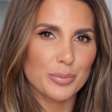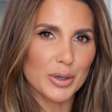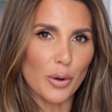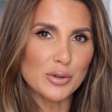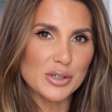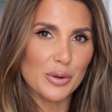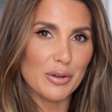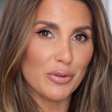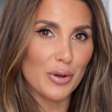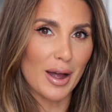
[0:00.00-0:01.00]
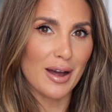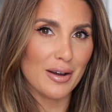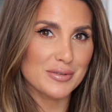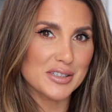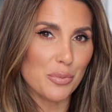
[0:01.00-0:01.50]
but also if you
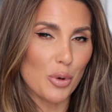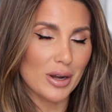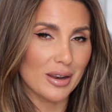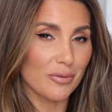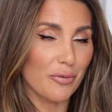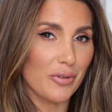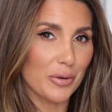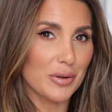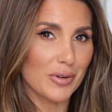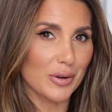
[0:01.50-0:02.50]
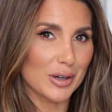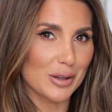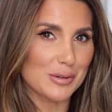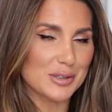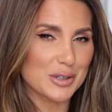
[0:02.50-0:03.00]
have someone very, very
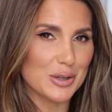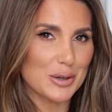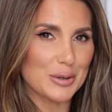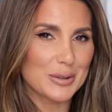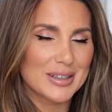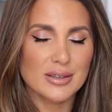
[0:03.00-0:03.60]
close to you.